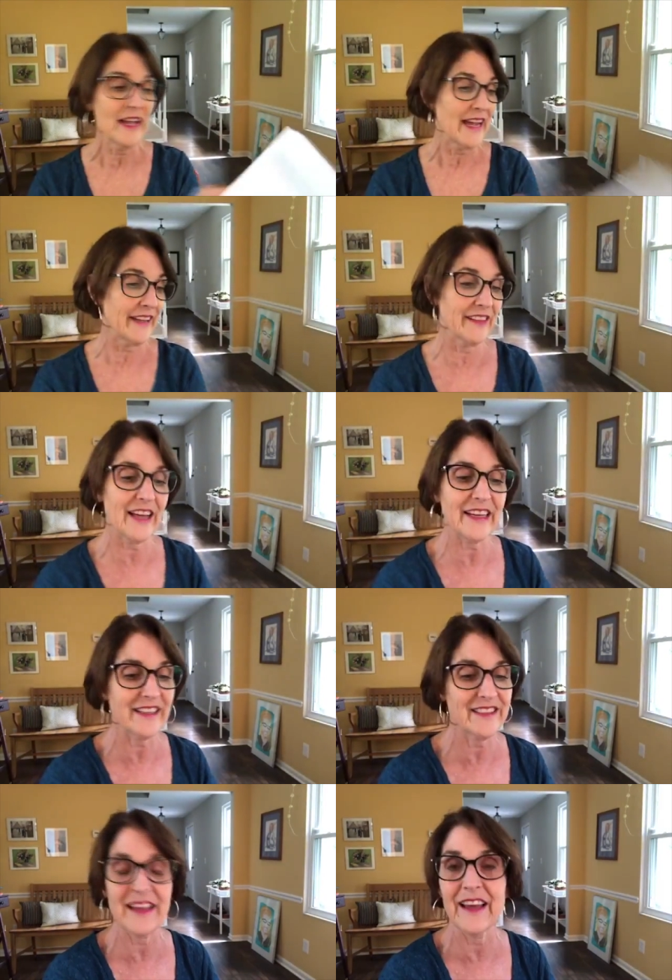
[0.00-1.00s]
And like I
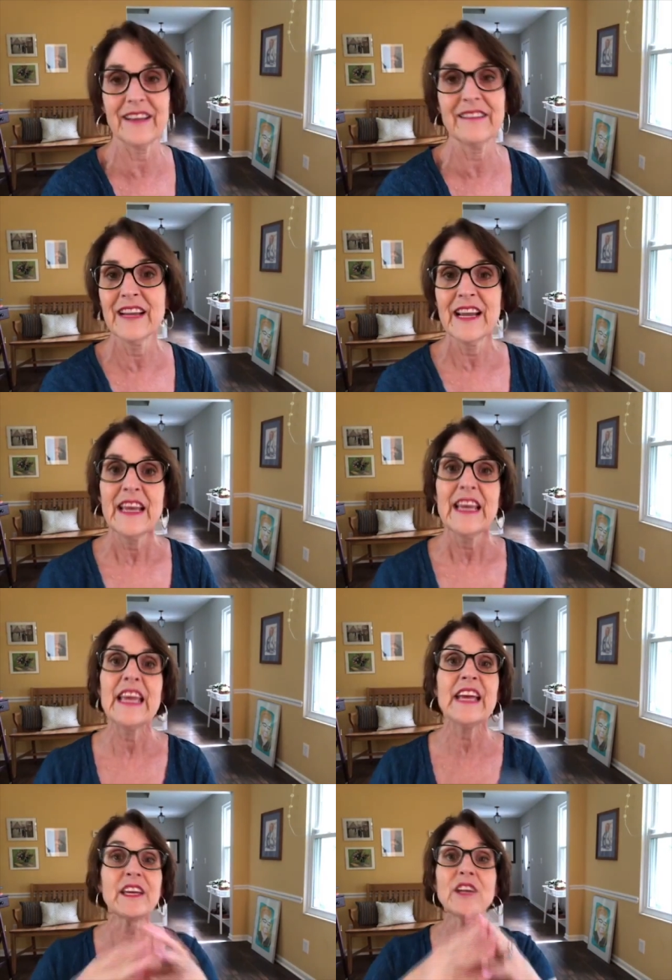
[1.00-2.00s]
said,
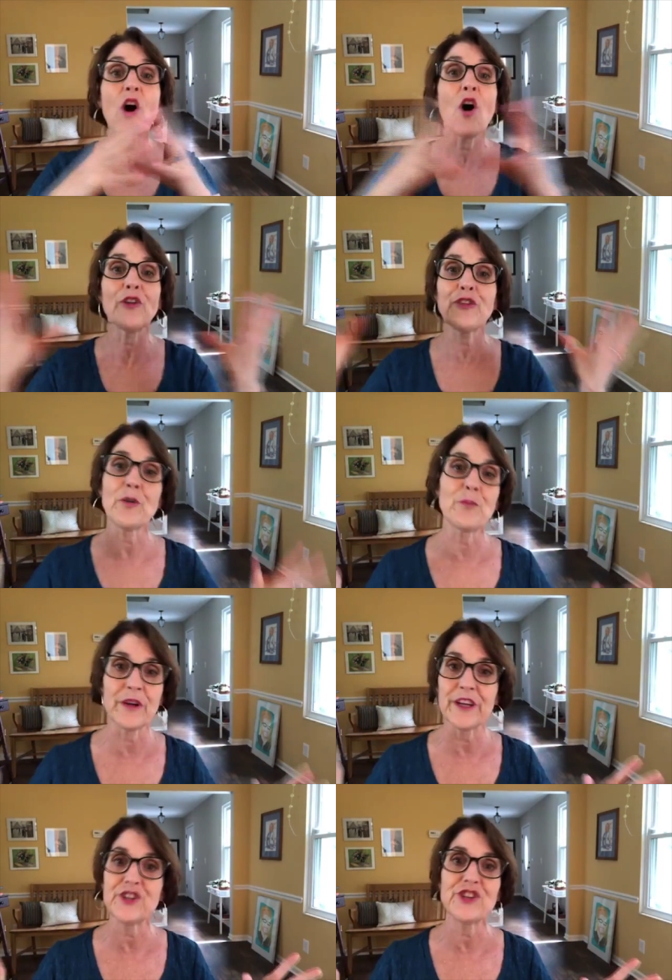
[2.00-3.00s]
it can also
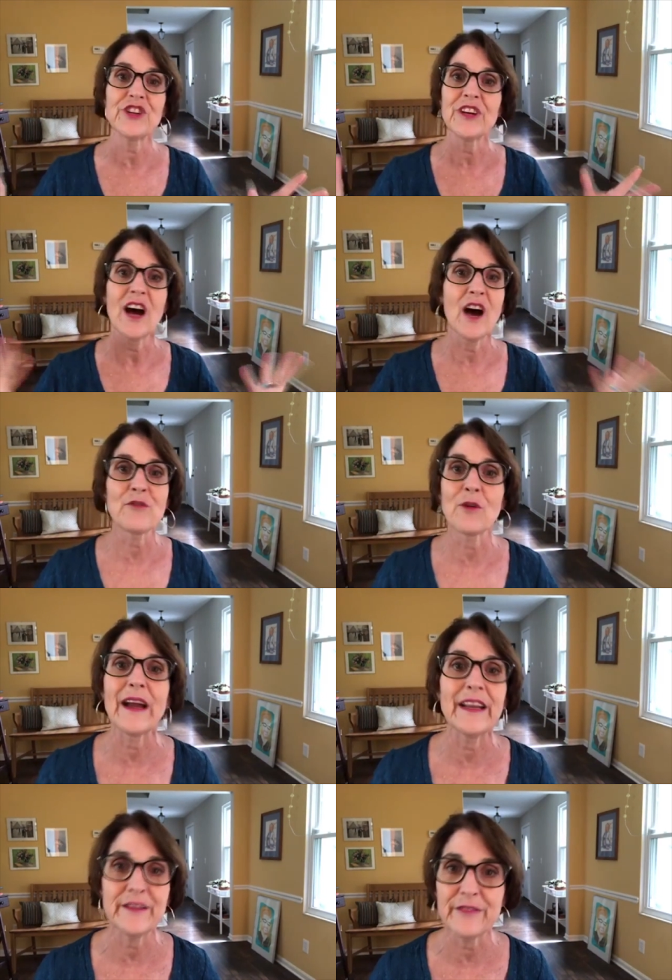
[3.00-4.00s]
bridge a
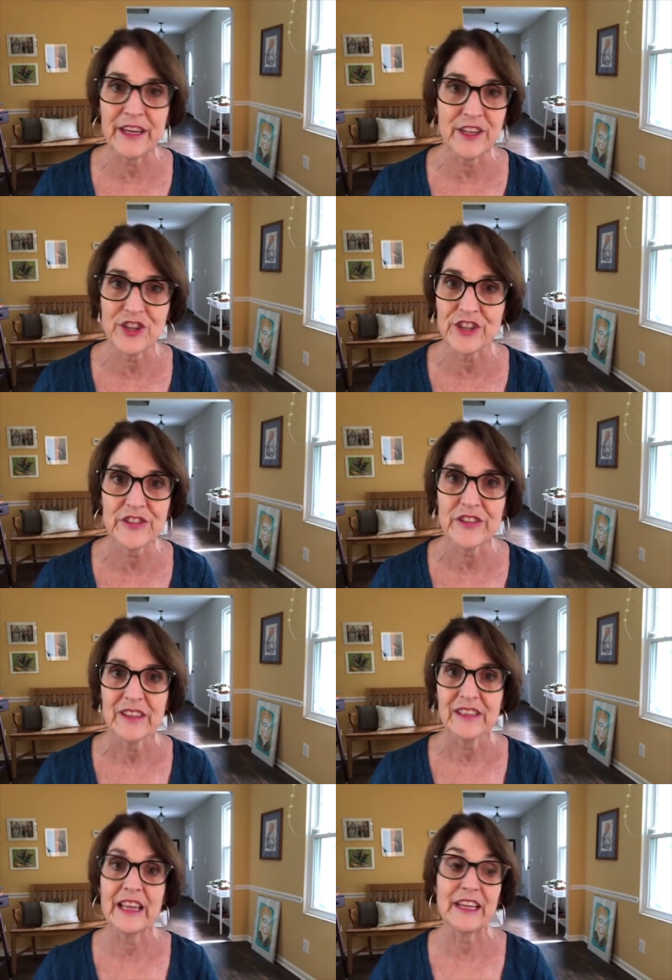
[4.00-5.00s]
variety of ages.
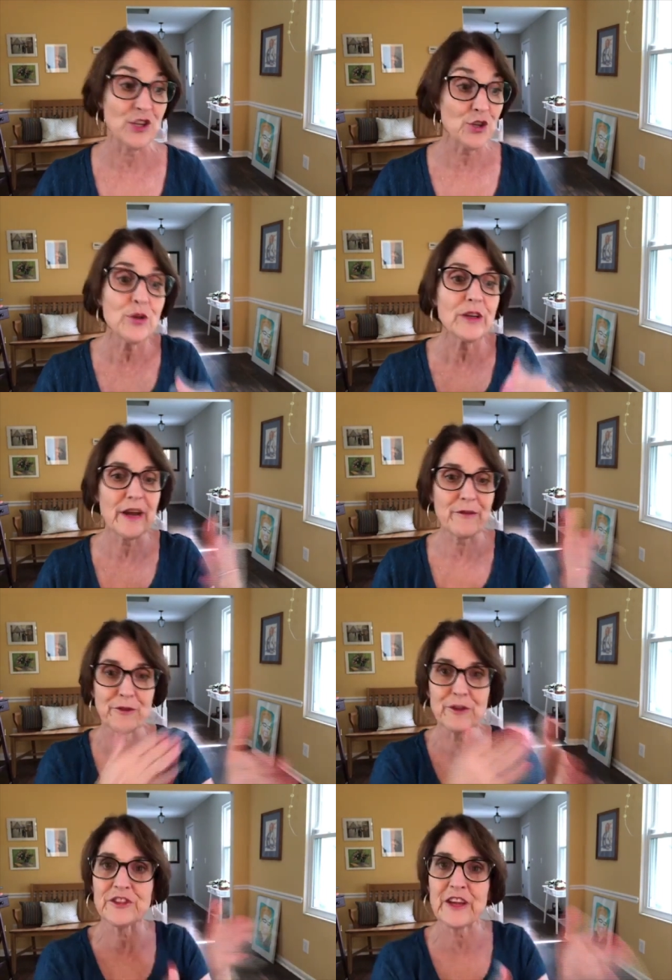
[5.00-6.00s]
Like you could have
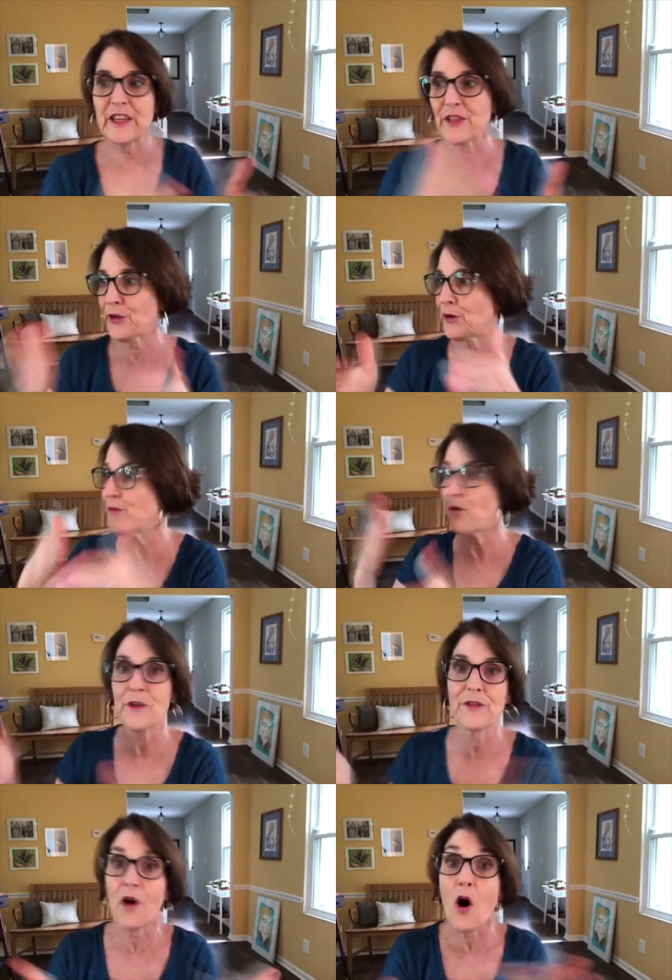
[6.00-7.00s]
first, second, third,
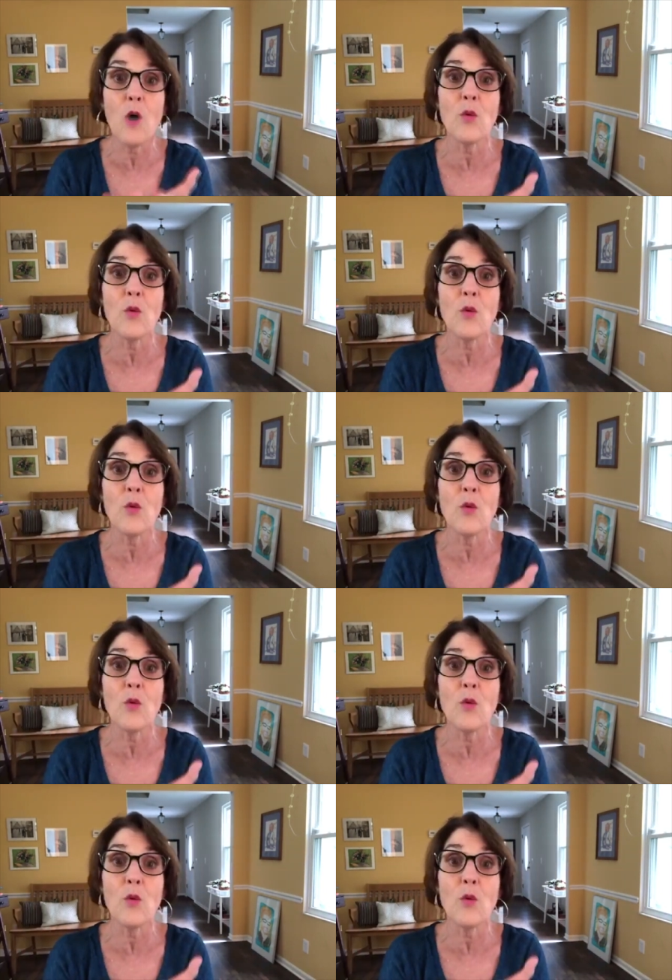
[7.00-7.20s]
fourth, all